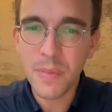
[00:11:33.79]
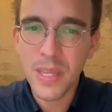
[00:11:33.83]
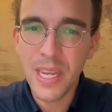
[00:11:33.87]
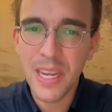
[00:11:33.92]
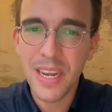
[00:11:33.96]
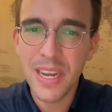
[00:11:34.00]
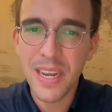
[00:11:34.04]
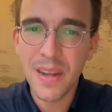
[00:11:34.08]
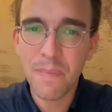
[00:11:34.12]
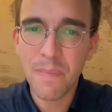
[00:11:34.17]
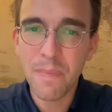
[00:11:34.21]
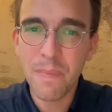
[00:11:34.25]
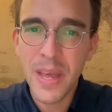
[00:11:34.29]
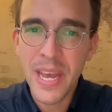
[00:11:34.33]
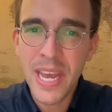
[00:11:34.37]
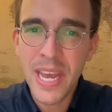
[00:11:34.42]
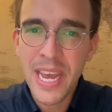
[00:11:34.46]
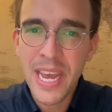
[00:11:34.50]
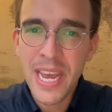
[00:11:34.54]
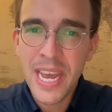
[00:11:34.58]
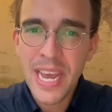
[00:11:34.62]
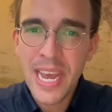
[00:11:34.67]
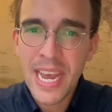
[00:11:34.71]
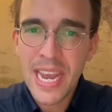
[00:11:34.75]
In
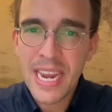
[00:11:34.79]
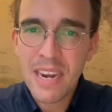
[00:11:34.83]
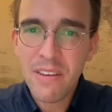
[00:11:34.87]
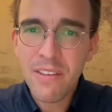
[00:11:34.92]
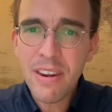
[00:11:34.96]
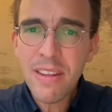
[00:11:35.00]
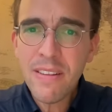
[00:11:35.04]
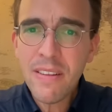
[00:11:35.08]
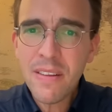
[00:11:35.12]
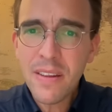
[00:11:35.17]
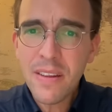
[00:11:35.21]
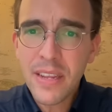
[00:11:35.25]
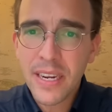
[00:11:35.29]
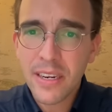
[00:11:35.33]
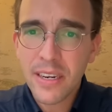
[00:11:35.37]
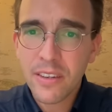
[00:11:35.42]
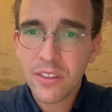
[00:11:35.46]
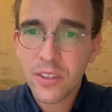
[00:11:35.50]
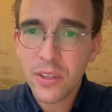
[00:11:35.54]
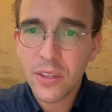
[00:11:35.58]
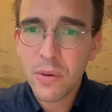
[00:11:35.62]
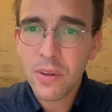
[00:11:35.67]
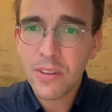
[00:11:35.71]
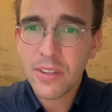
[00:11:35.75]
recent years,
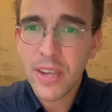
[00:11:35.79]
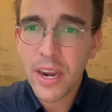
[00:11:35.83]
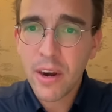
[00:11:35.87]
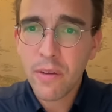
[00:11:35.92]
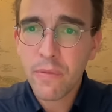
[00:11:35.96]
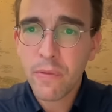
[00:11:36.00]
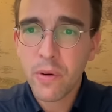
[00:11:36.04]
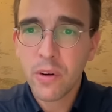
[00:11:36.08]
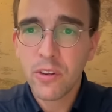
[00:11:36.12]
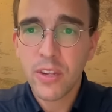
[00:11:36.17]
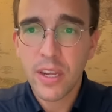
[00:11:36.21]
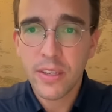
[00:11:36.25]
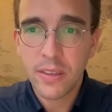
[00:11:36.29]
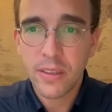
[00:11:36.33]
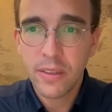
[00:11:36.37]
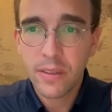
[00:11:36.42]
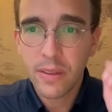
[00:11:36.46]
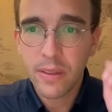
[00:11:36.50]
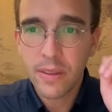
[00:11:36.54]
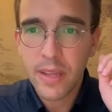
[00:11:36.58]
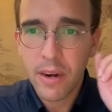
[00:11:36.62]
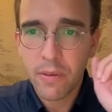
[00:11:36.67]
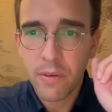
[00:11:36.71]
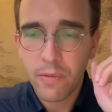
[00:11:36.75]
the US Air Force has
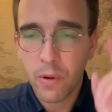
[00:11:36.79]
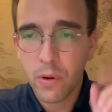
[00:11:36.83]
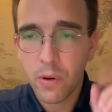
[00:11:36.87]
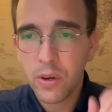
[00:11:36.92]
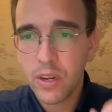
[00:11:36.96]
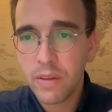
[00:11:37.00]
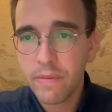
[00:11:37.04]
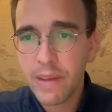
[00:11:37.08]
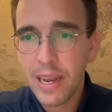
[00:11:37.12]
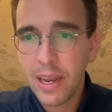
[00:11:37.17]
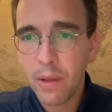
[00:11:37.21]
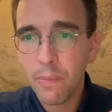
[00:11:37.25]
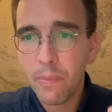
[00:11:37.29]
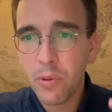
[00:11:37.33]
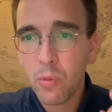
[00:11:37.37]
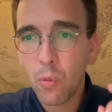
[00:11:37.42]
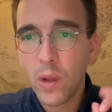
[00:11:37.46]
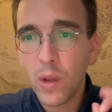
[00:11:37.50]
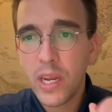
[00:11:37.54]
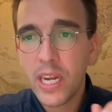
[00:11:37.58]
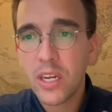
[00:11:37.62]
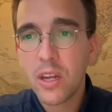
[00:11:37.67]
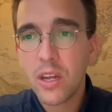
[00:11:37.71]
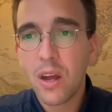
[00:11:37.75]
therefore developed
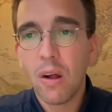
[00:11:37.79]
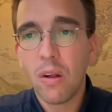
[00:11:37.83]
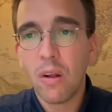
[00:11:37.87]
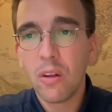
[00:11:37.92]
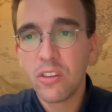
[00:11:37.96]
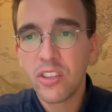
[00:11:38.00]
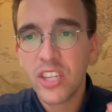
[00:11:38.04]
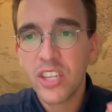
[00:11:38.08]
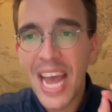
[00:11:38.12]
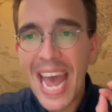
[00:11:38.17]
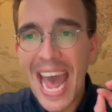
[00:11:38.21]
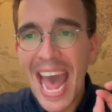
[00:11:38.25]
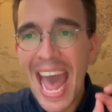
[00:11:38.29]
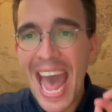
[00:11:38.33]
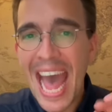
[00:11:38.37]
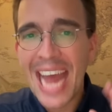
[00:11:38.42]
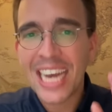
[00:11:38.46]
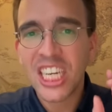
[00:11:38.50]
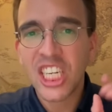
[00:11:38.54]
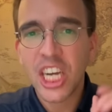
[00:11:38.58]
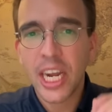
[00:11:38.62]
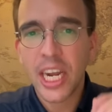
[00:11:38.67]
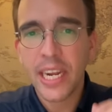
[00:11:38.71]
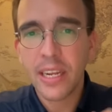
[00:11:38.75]
what it calls
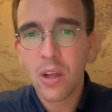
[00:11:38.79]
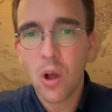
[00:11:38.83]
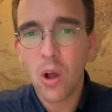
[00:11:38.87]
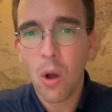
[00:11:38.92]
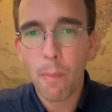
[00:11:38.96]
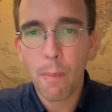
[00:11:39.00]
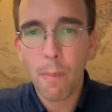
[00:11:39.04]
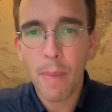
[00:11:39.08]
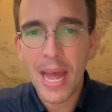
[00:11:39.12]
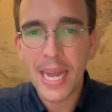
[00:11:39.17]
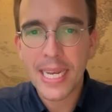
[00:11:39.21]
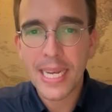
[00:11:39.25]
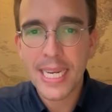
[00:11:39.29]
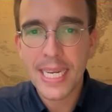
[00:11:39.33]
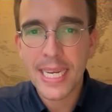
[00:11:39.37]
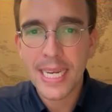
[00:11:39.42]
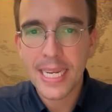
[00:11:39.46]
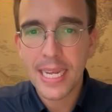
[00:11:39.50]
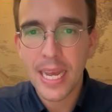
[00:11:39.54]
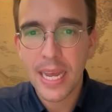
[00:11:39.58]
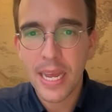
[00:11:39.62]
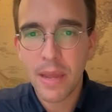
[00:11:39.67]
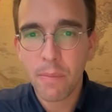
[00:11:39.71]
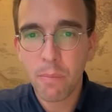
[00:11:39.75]
agile combat
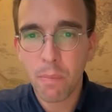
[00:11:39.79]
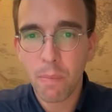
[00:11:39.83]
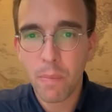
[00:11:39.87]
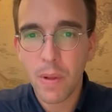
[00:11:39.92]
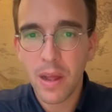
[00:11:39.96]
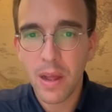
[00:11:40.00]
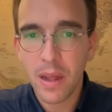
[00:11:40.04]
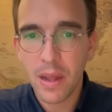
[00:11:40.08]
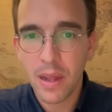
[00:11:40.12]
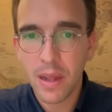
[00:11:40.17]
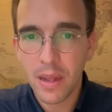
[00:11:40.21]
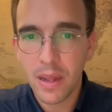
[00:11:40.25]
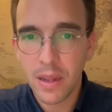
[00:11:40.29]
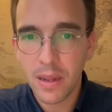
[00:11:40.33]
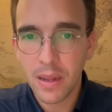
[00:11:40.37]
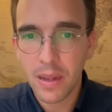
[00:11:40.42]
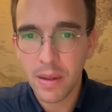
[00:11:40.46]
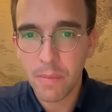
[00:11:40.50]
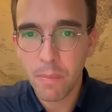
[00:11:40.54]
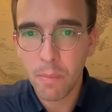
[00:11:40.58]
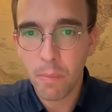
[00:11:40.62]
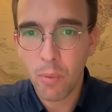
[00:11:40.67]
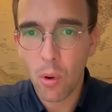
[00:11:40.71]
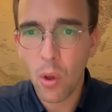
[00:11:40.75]

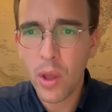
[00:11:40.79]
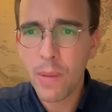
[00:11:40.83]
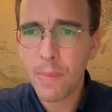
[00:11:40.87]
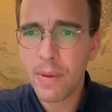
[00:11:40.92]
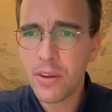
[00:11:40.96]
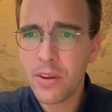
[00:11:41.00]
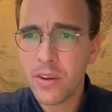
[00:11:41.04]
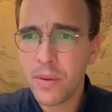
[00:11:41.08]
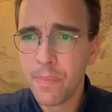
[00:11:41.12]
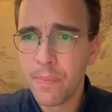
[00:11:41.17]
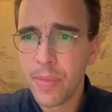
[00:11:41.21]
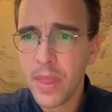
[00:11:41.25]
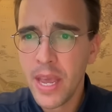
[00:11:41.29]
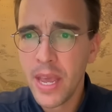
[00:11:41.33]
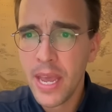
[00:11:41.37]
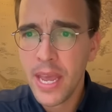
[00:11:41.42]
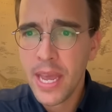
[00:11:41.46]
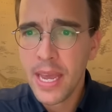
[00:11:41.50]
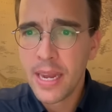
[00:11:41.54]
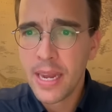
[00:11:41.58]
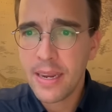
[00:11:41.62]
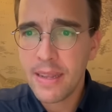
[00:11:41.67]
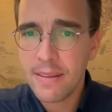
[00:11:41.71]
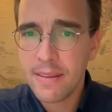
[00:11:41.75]
employment.
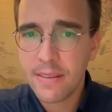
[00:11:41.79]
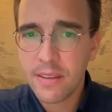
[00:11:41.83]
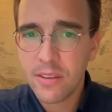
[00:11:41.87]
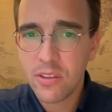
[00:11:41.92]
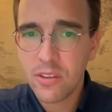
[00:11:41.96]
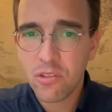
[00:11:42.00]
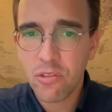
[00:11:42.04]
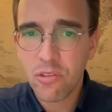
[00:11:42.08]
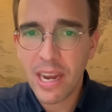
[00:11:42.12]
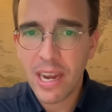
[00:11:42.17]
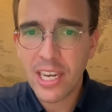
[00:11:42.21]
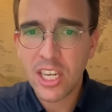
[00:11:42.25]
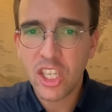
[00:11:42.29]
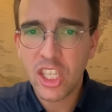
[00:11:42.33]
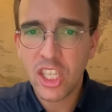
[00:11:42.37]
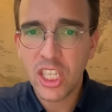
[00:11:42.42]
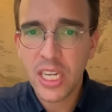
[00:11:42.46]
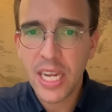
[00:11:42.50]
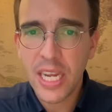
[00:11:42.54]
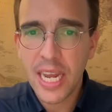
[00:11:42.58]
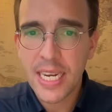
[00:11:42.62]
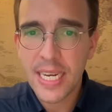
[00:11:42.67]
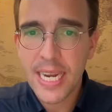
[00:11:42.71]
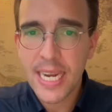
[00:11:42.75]
This
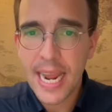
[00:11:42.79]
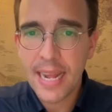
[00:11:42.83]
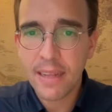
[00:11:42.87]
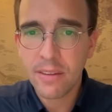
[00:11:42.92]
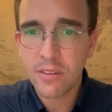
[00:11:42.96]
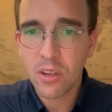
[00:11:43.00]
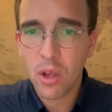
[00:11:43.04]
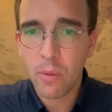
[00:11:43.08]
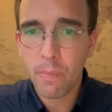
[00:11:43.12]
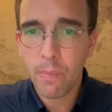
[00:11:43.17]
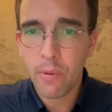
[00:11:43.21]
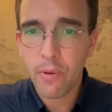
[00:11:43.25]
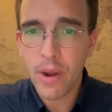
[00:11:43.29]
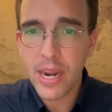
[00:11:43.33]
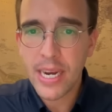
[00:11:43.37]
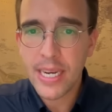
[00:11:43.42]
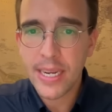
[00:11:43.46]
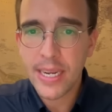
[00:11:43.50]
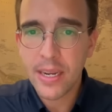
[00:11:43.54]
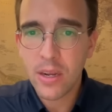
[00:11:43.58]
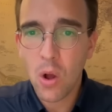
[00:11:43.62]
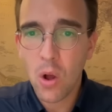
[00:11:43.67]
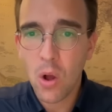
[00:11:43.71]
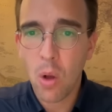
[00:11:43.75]
strategy entails
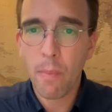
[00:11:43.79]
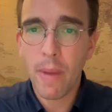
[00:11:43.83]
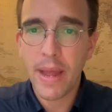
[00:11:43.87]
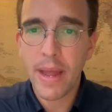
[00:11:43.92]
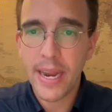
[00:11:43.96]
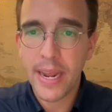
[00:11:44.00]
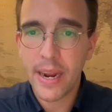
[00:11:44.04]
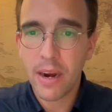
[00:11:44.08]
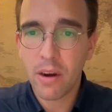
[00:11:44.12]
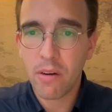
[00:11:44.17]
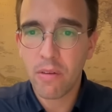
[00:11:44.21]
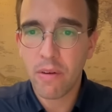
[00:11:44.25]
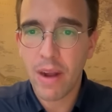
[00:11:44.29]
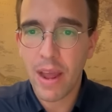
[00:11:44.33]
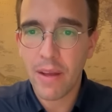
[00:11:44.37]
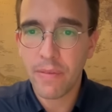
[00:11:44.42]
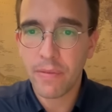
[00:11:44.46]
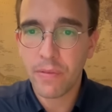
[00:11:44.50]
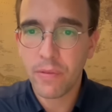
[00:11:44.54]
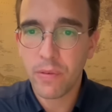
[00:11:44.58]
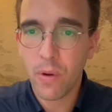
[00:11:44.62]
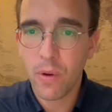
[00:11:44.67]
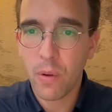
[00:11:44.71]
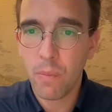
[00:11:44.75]
operating combat
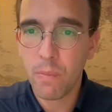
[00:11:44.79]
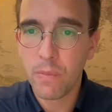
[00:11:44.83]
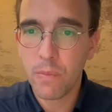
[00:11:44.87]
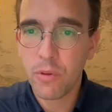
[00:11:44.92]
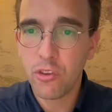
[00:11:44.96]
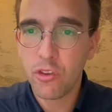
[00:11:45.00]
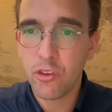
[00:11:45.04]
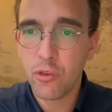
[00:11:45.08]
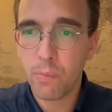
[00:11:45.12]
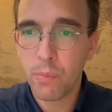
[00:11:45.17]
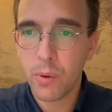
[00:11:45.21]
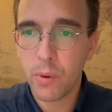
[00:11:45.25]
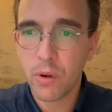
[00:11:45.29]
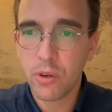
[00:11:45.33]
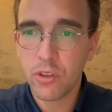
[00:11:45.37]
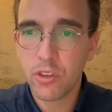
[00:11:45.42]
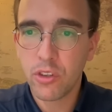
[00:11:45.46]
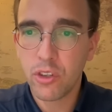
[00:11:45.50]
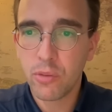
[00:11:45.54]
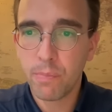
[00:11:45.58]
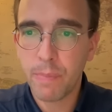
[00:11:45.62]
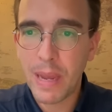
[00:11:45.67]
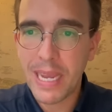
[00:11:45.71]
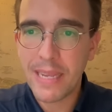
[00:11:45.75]
aircraft from
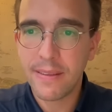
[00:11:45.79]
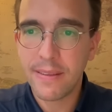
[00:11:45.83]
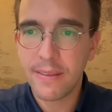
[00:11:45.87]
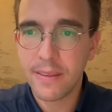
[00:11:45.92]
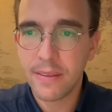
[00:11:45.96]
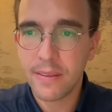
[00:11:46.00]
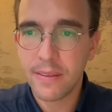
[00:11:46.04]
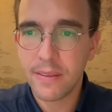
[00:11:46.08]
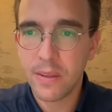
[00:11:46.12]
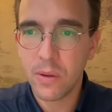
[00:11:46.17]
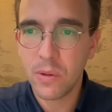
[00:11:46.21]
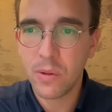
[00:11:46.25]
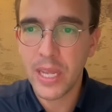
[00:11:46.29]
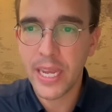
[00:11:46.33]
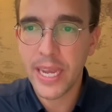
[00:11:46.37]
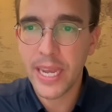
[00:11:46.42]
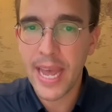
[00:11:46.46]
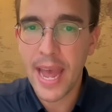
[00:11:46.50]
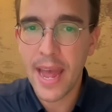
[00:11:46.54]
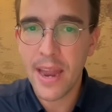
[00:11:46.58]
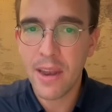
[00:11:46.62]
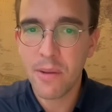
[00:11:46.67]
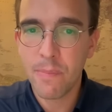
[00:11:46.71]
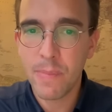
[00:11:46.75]
dispersed bases so they
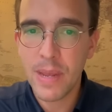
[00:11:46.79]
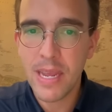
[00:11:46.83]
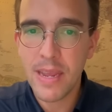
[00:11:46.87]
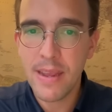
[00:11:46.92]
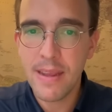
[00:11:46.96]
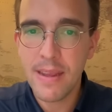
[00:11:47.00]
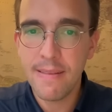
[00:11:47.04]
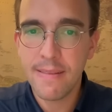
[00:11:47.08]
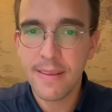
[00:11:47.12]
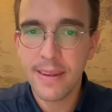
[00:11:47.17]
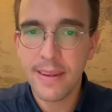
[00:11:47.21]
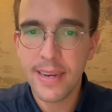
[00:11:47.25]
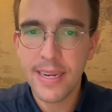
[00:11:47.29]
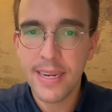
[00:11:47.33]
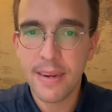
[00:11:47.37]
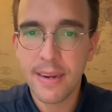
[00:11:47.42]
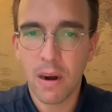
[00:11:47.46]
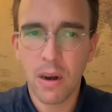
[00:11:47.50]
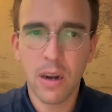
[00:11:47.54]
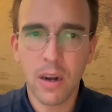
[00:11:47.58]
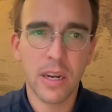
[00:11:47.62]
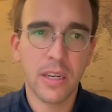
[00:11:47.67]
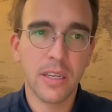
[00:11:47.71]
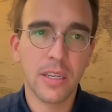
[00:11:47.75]
can't be easily
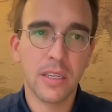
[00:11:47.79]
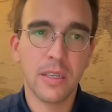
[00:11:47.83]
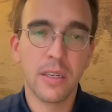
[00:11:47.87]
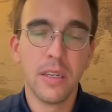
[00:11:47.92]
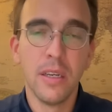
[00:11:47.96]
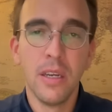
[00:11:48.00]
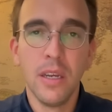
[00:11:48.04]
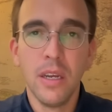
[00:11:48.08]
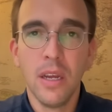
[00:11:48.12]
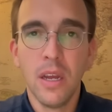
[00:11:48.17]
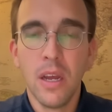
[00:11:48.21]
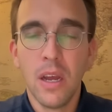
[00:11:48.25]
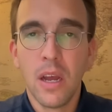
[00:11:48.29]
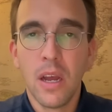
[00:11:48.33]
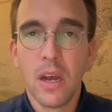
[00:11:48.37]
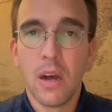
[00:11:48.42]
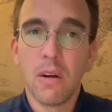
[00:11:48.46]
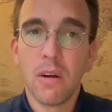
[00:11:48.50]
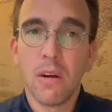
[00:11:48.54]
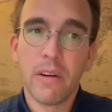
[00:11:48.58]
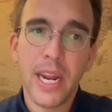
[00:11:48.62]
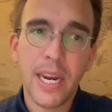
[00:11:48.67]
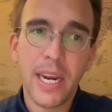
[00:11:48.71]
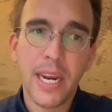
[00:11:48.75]
targeted.
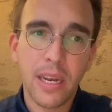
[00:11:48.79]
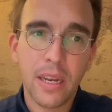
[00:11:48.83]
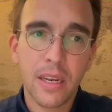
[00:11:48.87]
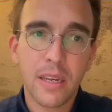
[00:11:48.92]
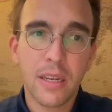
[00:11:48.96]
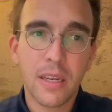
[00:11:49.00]
All right,